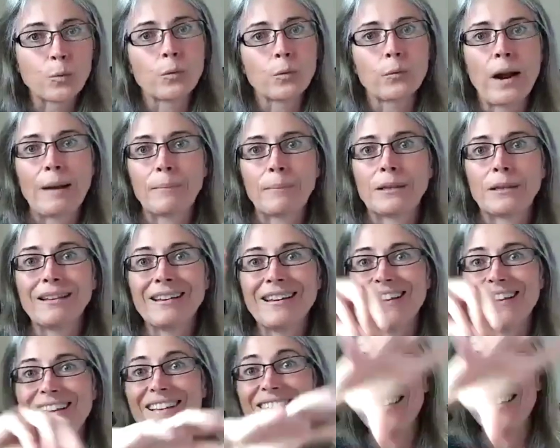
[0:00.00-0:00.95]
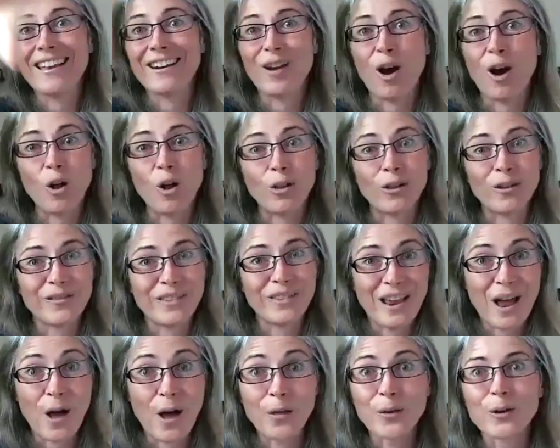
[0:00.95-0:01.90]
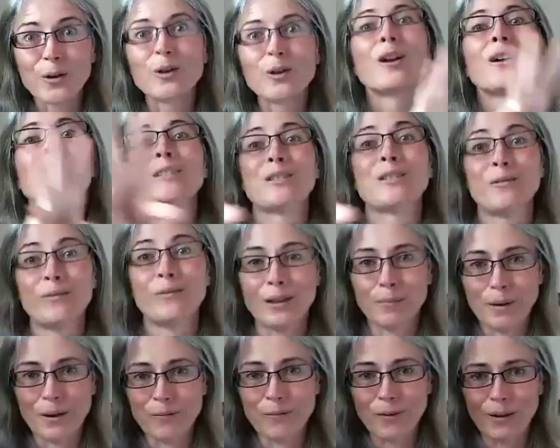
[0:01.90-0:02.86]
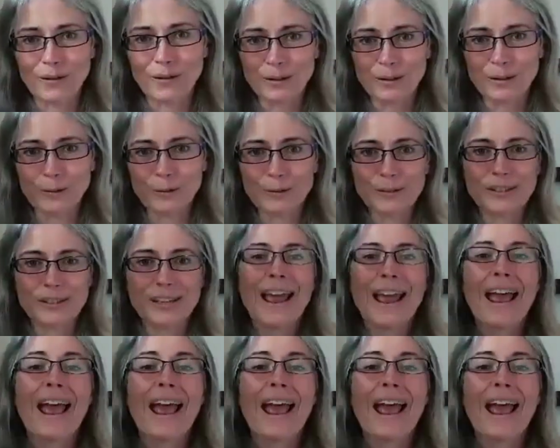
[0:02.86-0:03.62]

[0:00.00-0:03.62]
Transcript: rapidly than all of the other developing follicles.